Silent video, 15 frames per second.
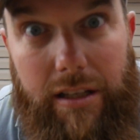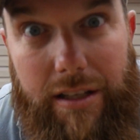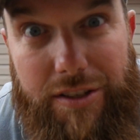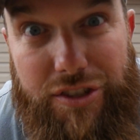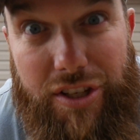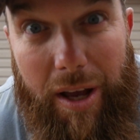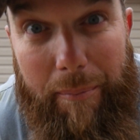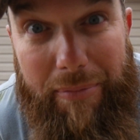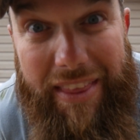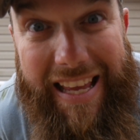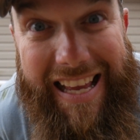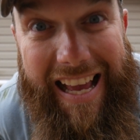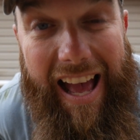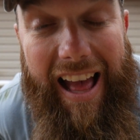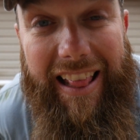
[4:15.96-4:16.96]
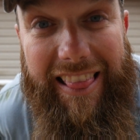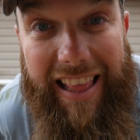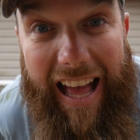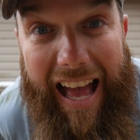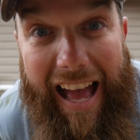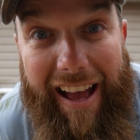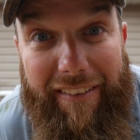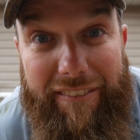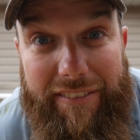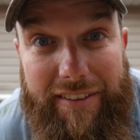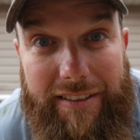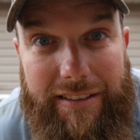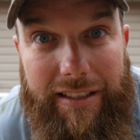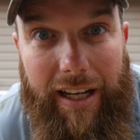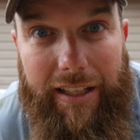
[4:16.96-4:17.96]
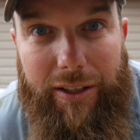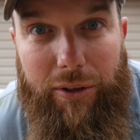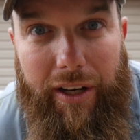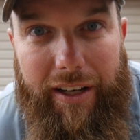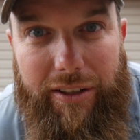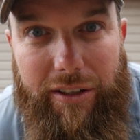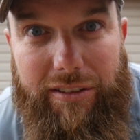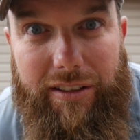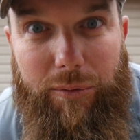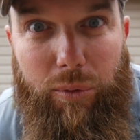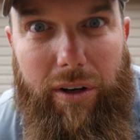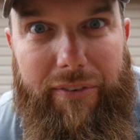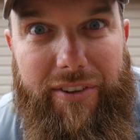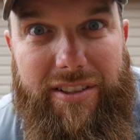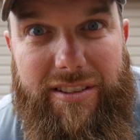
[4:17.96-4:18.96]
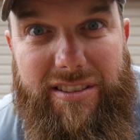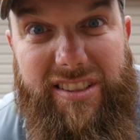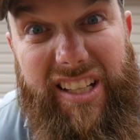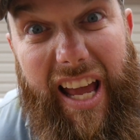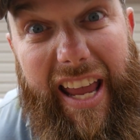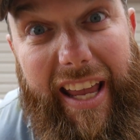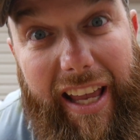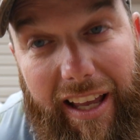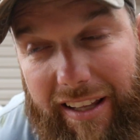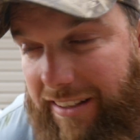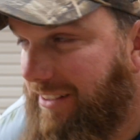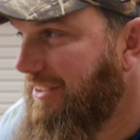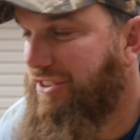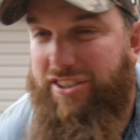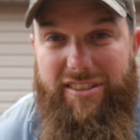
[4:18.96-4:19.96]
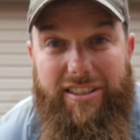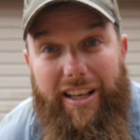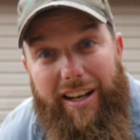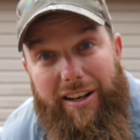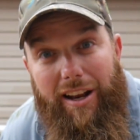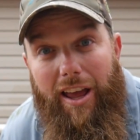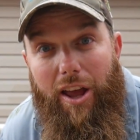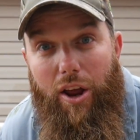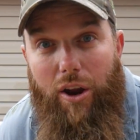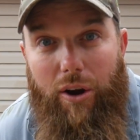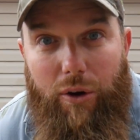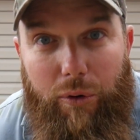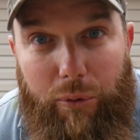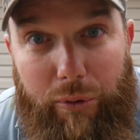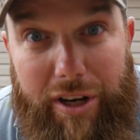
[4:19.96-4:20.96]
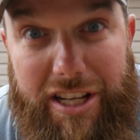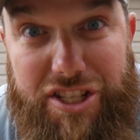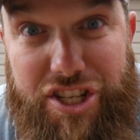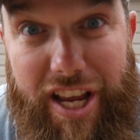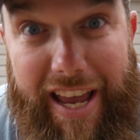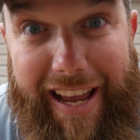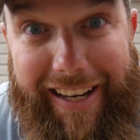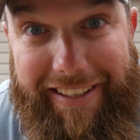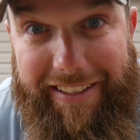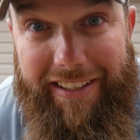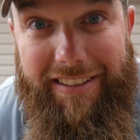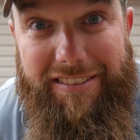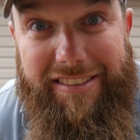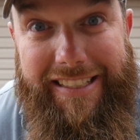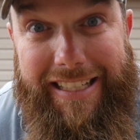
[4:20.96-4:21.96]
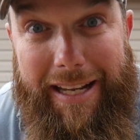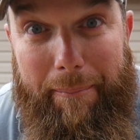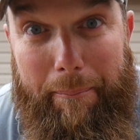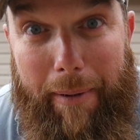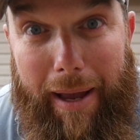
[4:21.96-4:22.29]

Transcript: Something live. I told Andrea, I said, what if it's a snake? She said, reject, send it